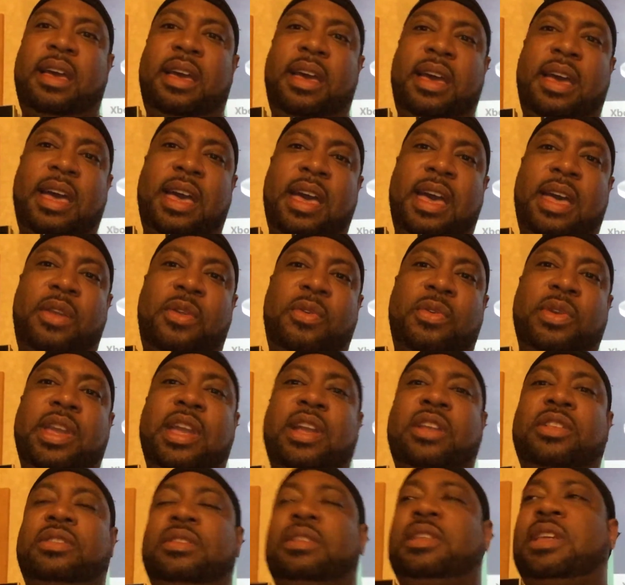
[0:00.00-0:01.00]
I don't
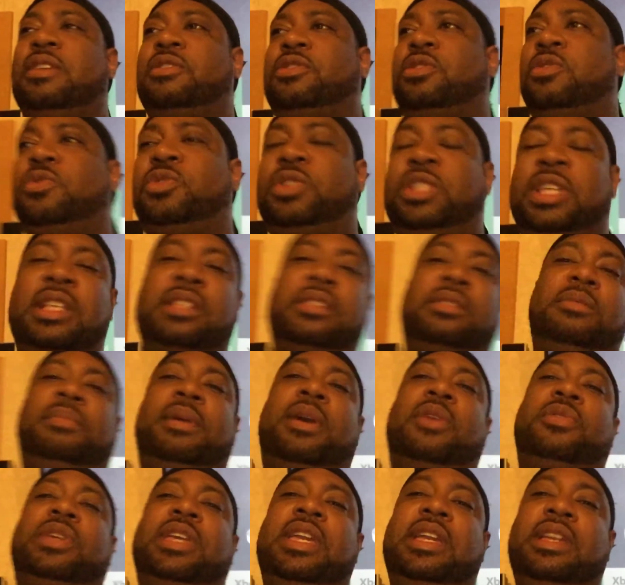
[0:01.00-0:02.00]
give two shits
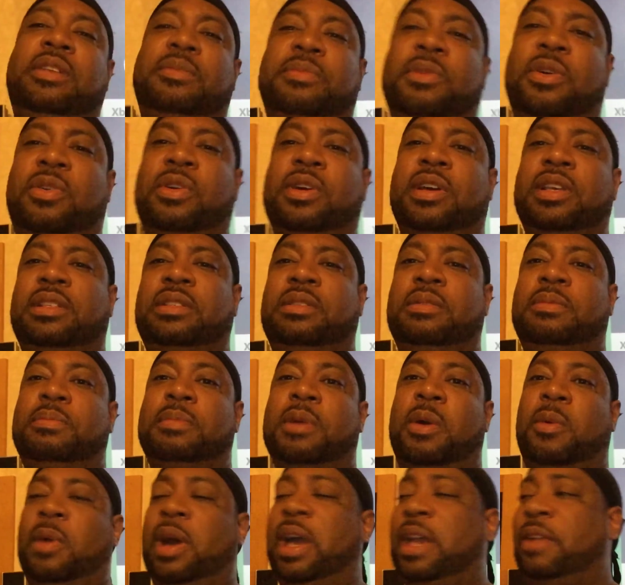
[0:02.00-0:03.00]
about Kingdom Hearts.
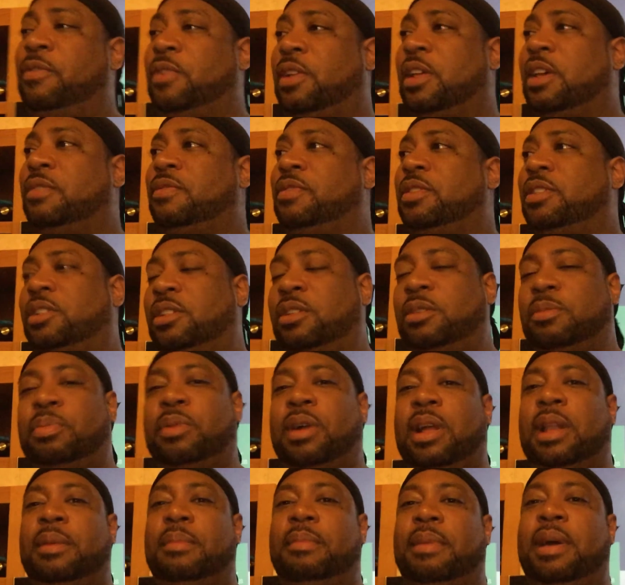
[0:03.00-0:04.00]
My wife loves it. She'll
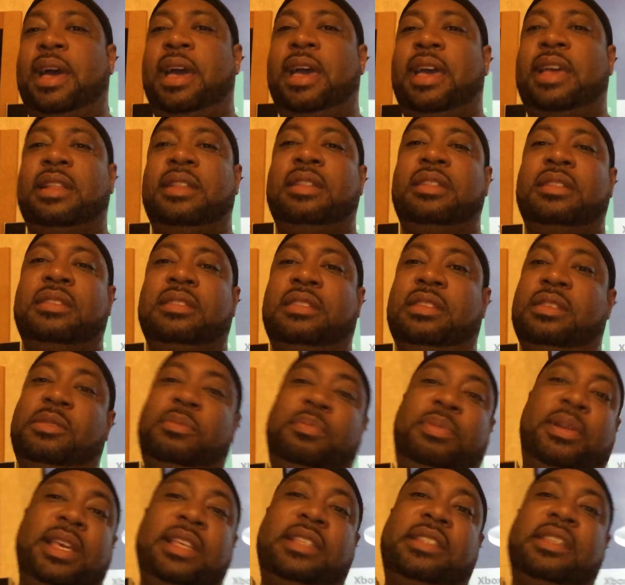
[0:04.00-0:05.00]
probably buy it. She's
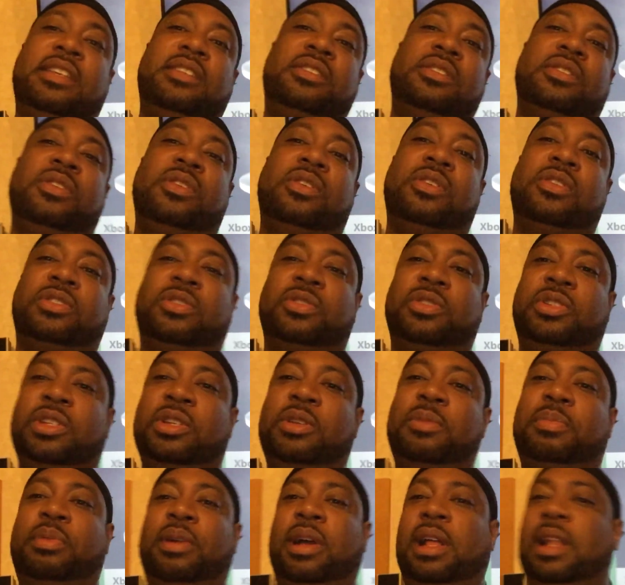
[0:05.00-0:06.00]
a PlayStation girl, so
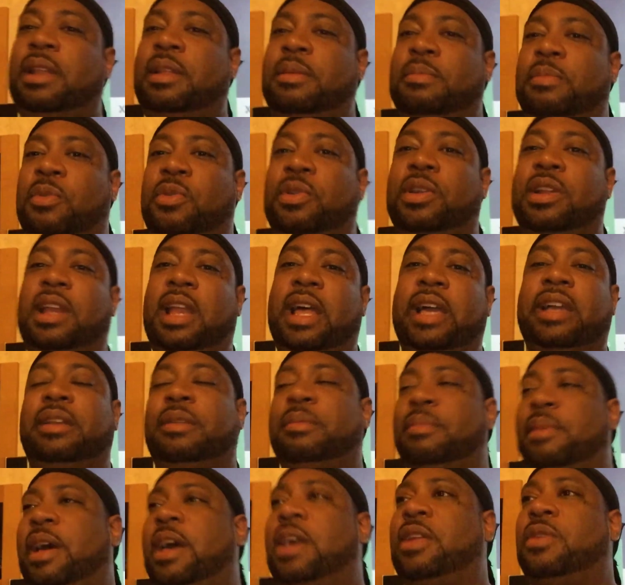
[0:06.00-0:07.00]
she'll probably more than
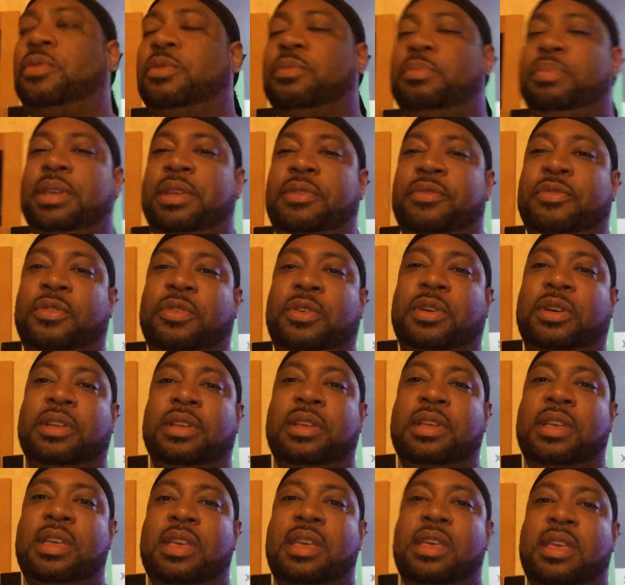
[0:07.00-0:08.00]
likely buy it on the P4.